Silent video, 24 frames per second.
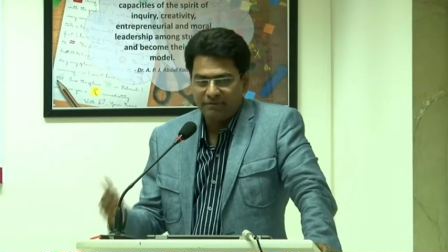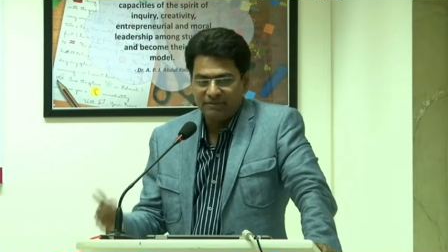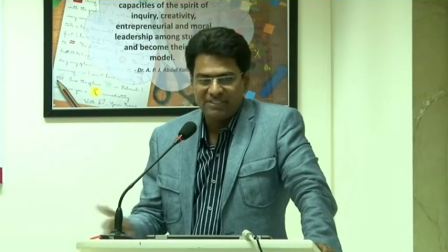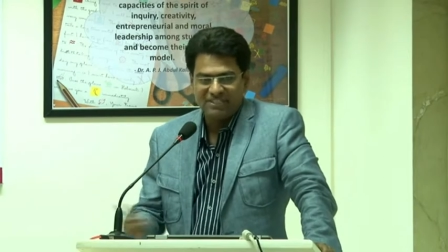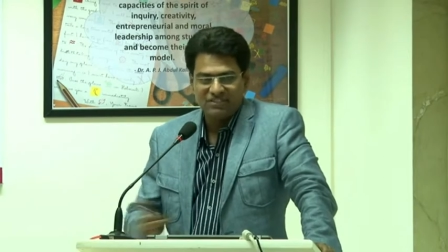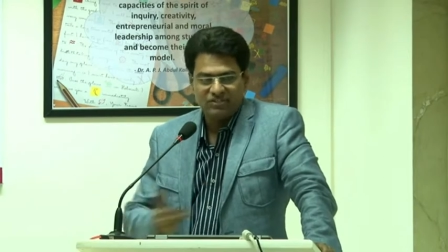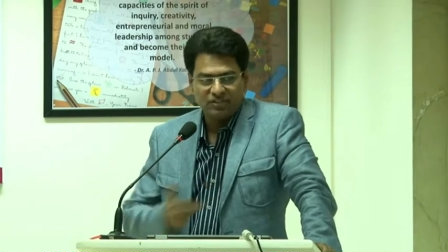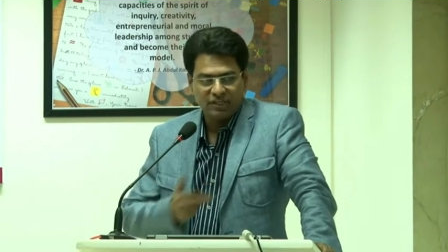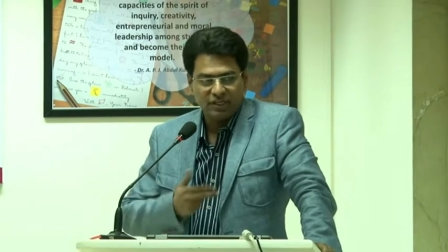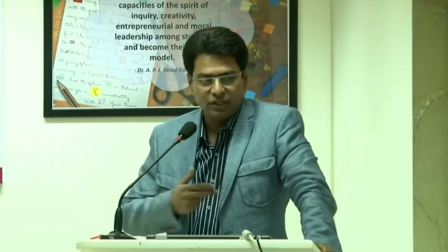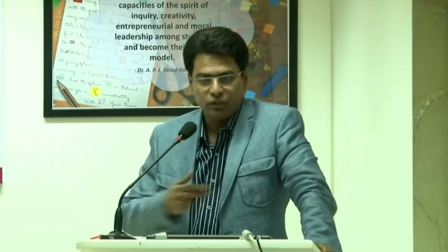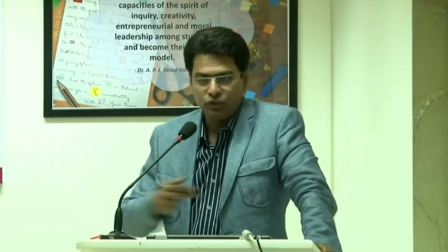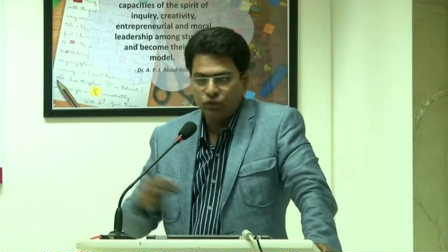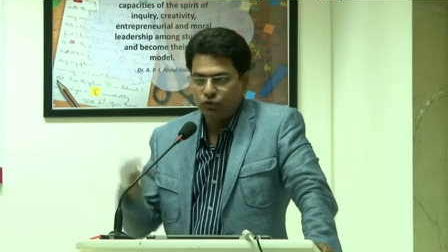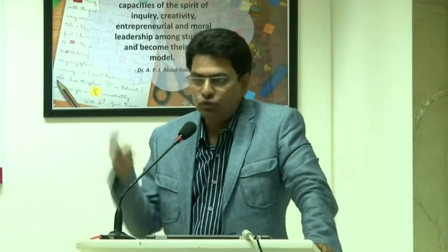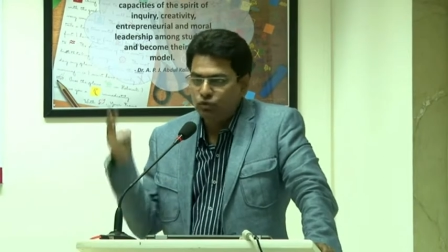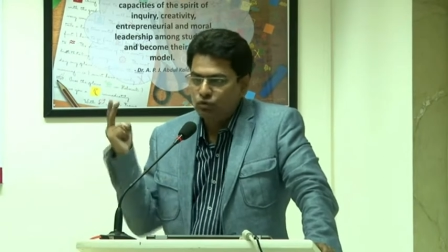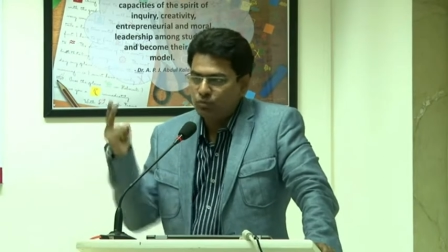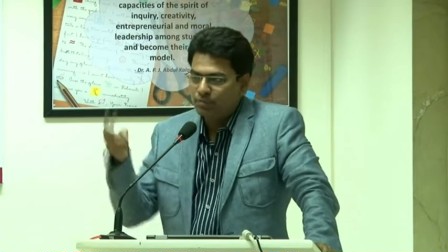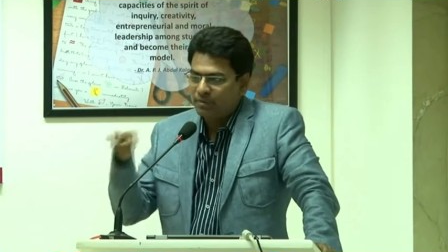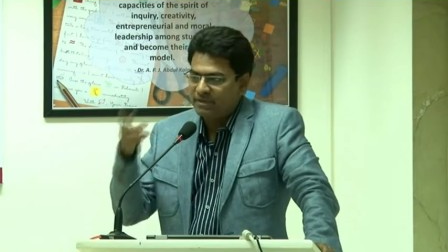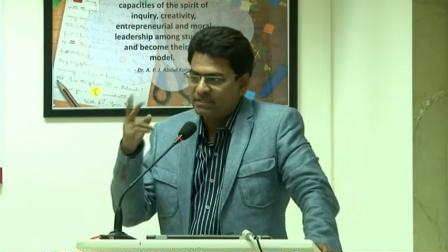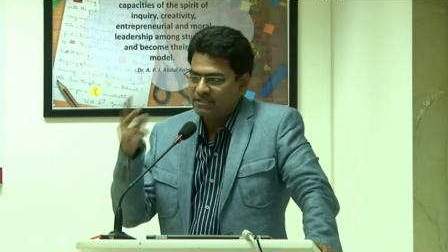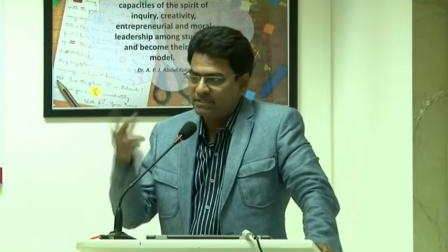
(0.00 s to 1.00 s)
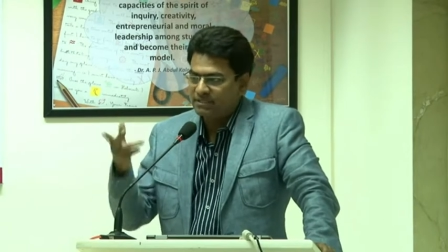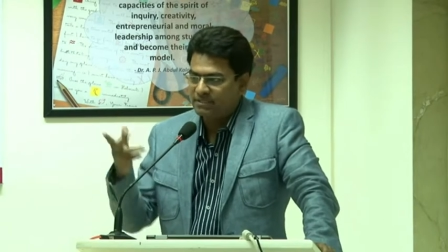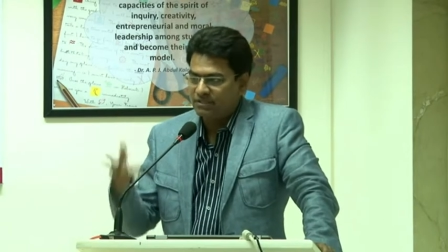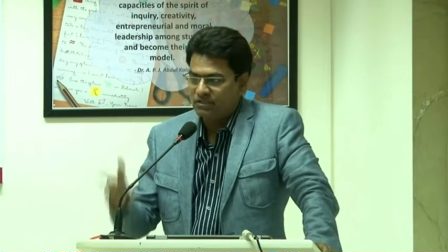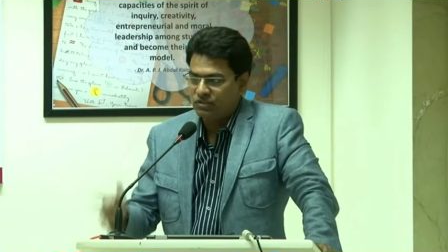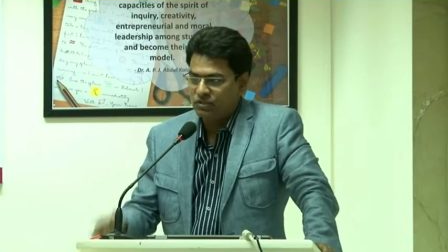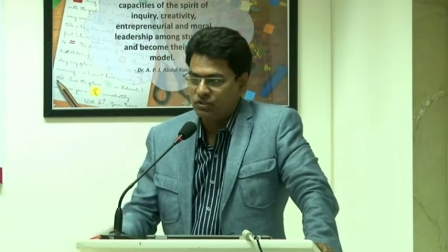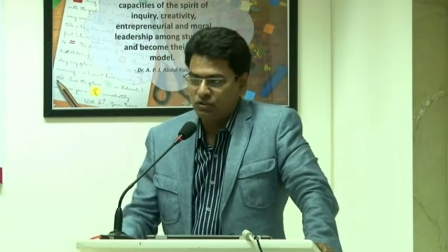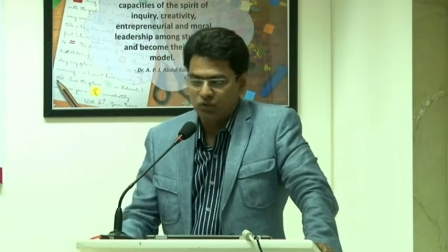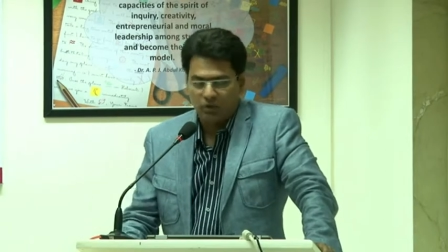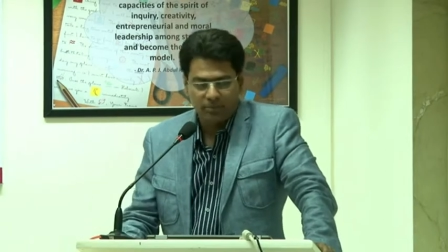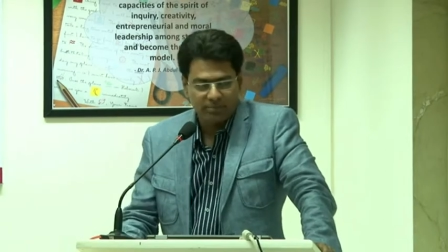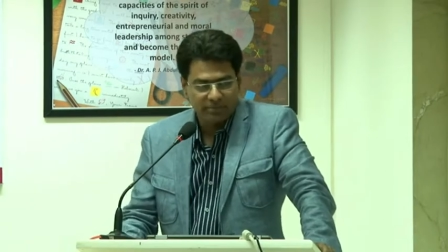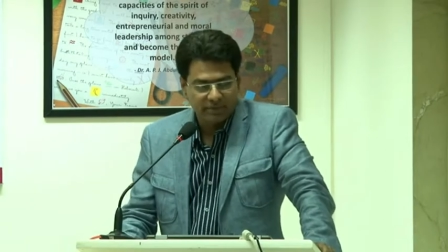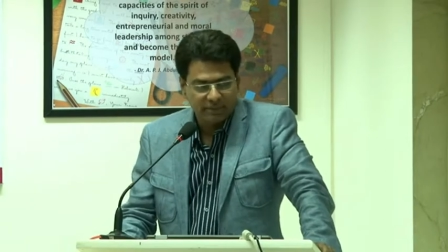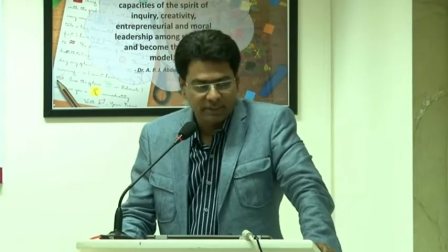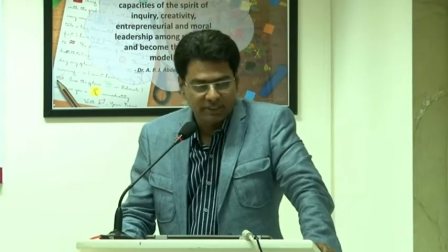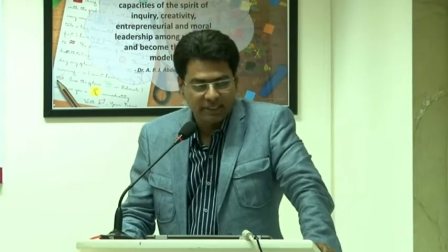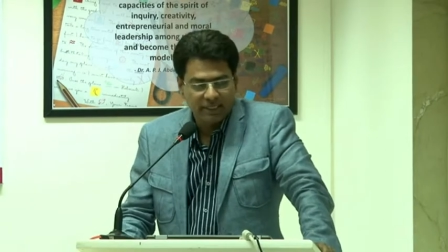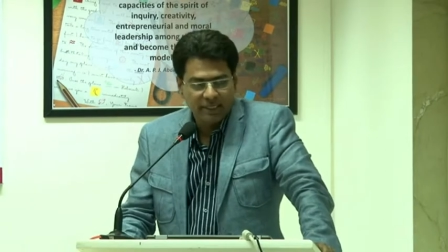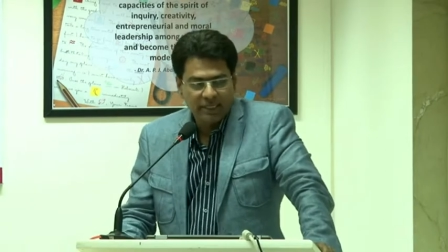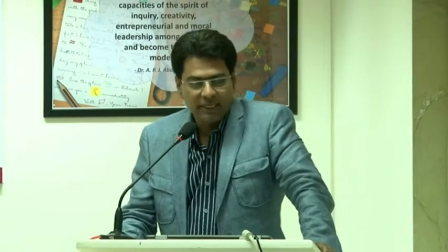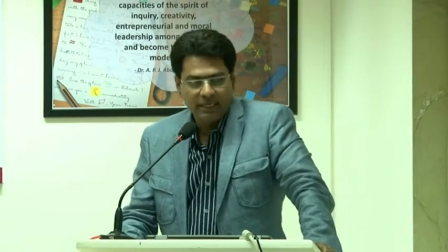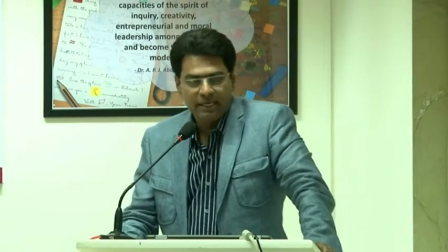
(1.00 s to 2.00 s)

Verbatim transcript: which has taken two presidents toppled.